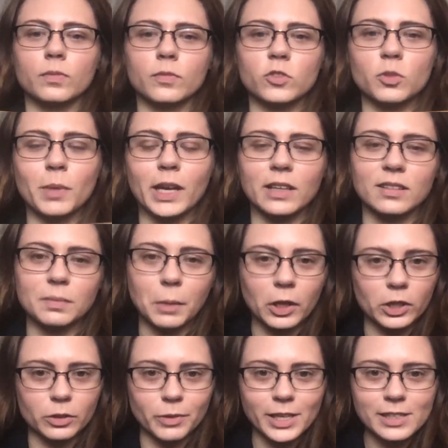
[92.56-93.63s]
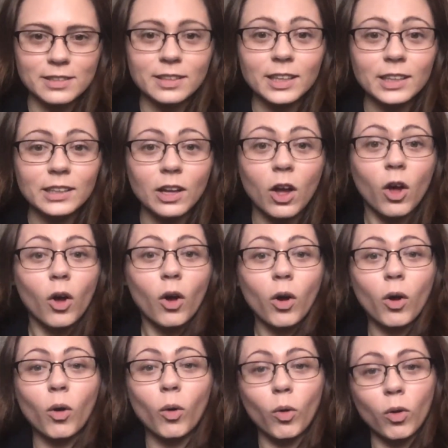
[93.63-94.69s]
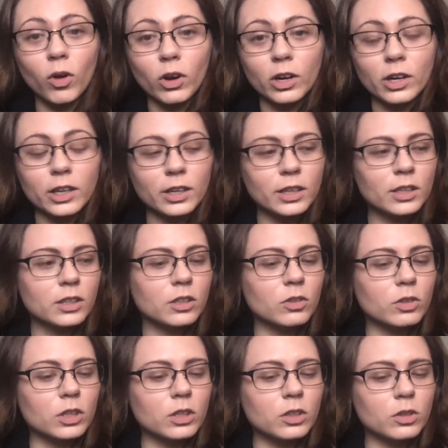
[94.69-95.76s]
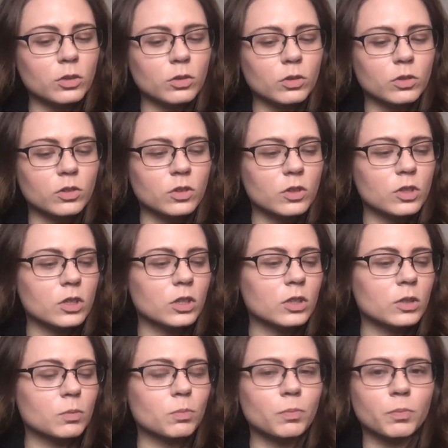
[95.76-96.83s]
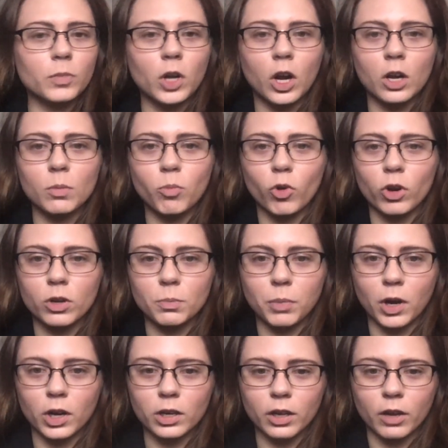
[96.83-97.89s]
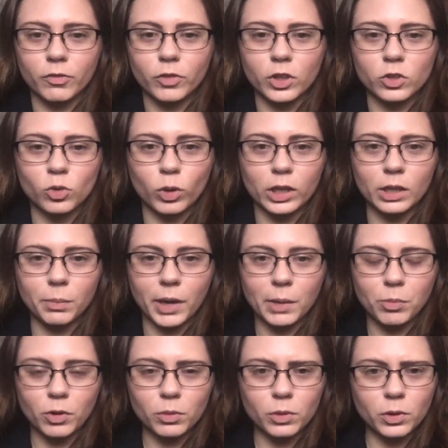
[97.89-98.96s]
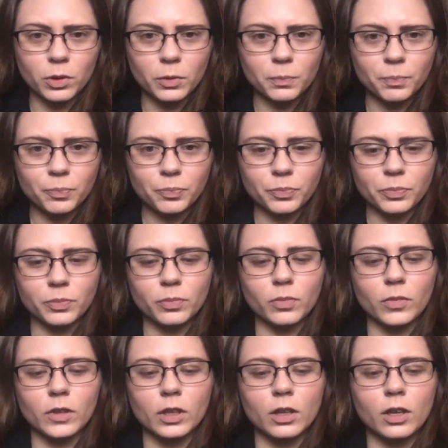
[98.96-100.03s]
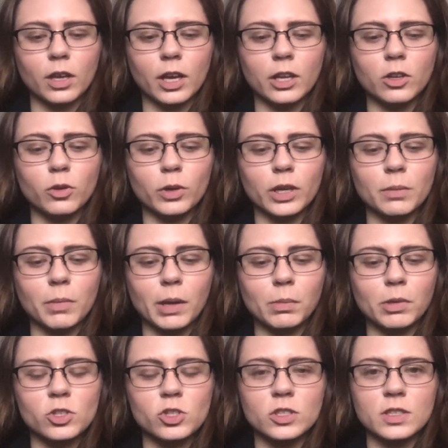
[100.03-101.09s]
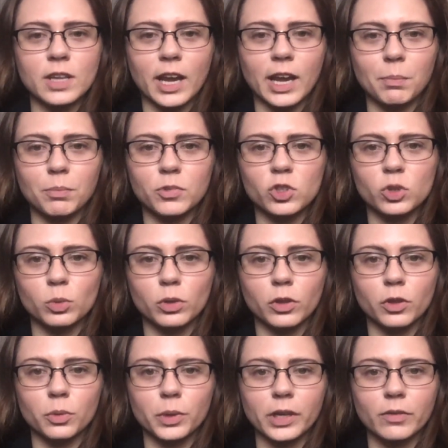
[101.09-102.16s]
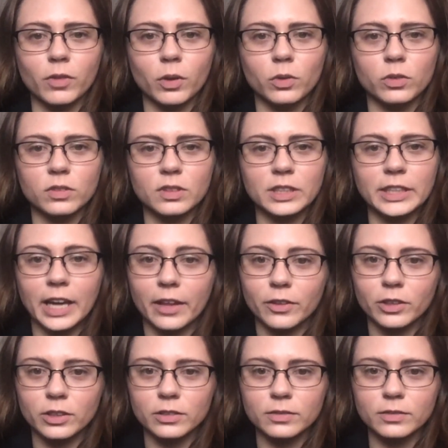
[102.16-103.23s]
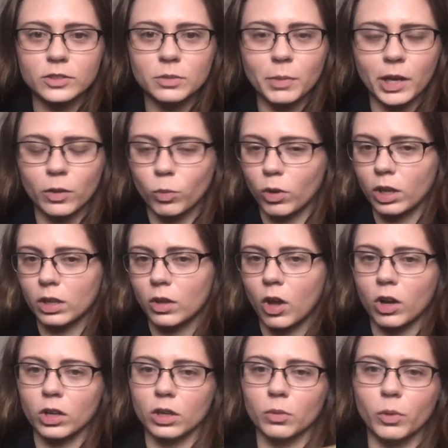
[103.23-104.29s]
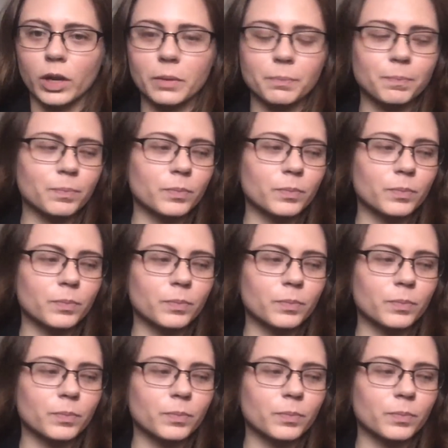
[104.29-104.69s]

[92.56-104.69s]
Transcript: to make a smaller Rainstick, or you can use the cardboard part of the toilet paper roll, and you can maybe just tape 2 or 3 of those together to make one longer one.